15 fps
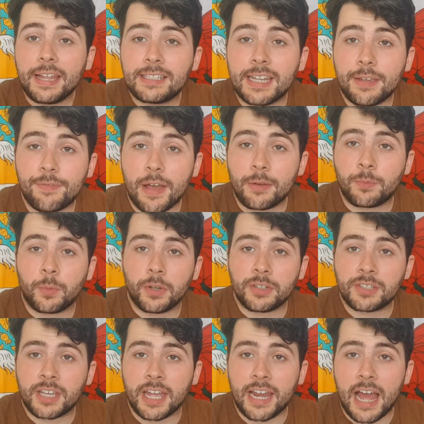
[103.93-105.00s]
Dave
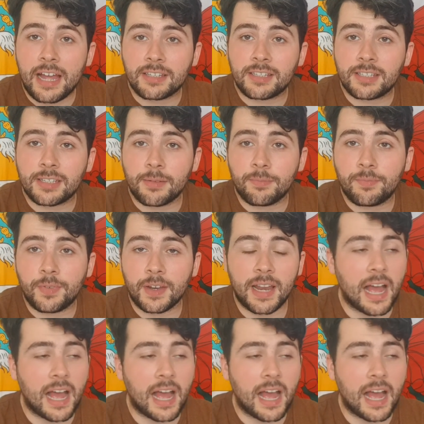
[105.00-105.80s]
Edwards can add something,